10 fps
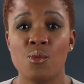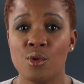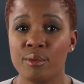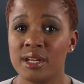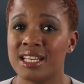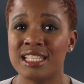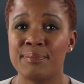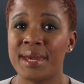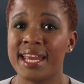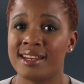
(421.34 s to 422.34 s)
a woman is
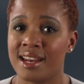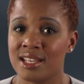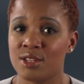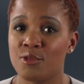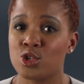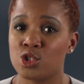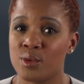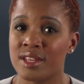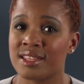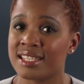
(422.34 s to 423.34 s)
paid less for
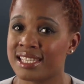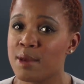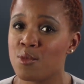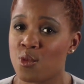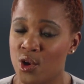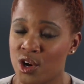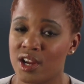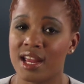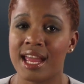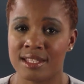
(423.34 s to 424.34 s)
doing the same
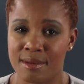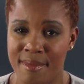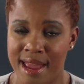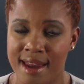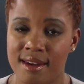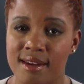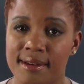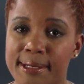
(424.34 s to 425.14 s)
work as a man.